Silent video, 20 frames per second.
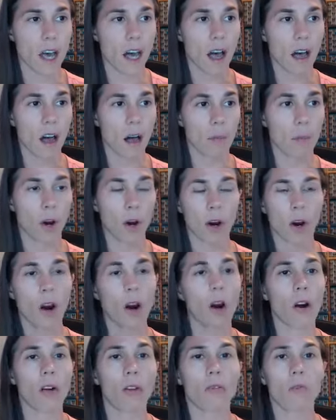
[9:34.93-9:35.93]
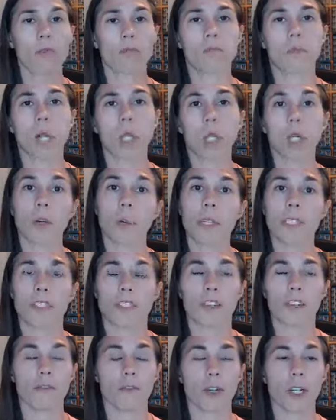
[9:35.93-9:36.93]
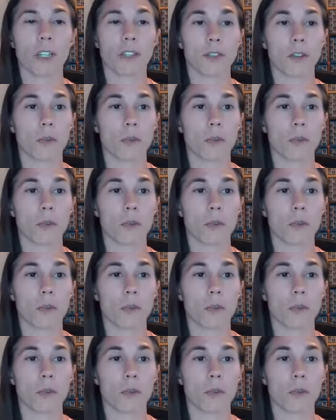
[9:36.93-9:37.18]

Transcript: are a little bit different